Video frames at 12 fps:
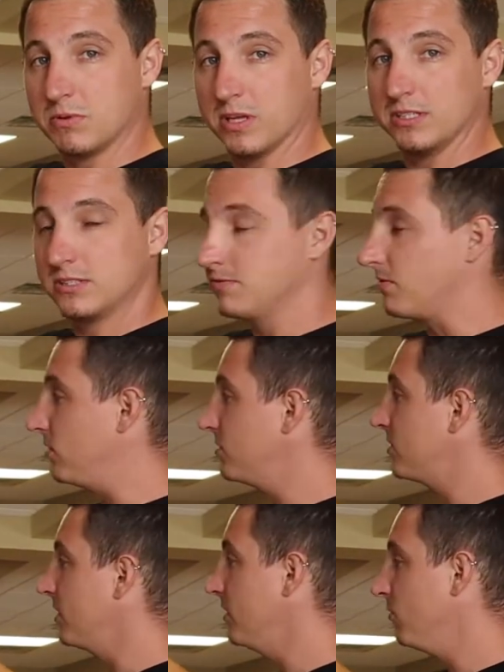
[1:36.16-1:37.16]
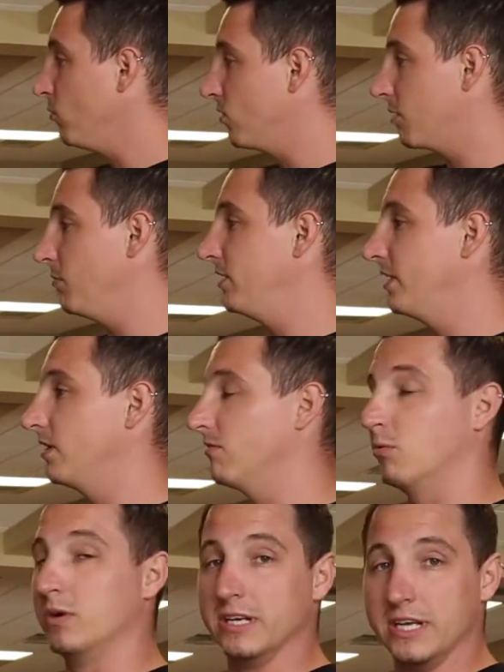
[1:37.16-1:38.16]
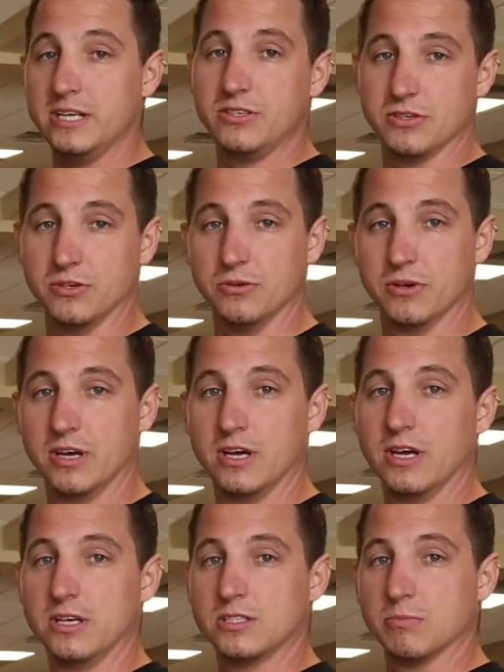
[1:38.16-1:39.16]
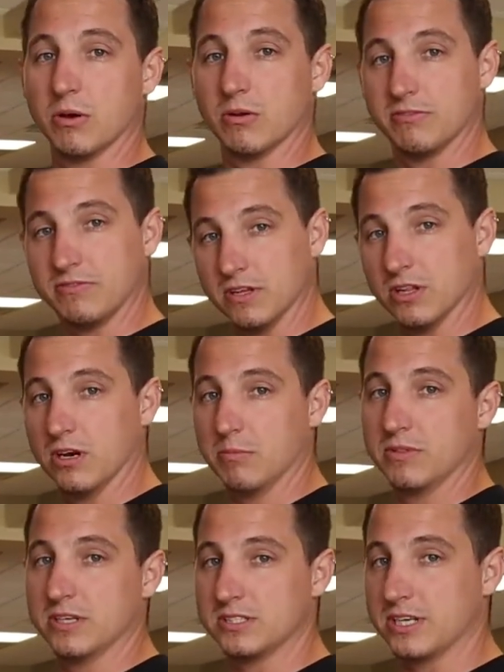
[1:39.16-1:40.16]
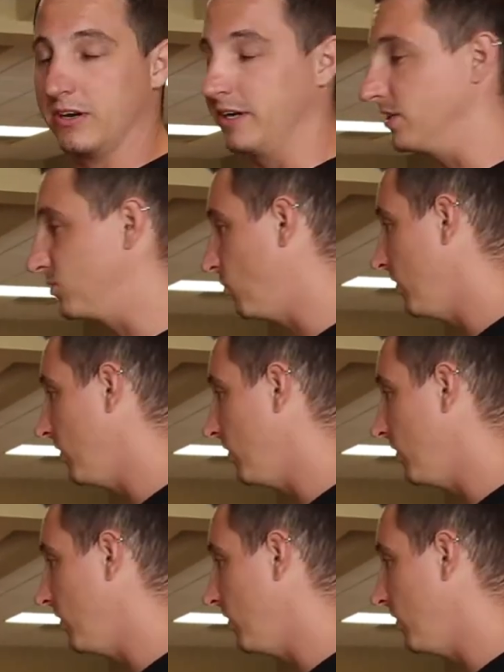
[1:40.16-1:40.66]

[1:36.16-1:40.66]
place first, and then we'll come in here if we need to be able to fill up this area as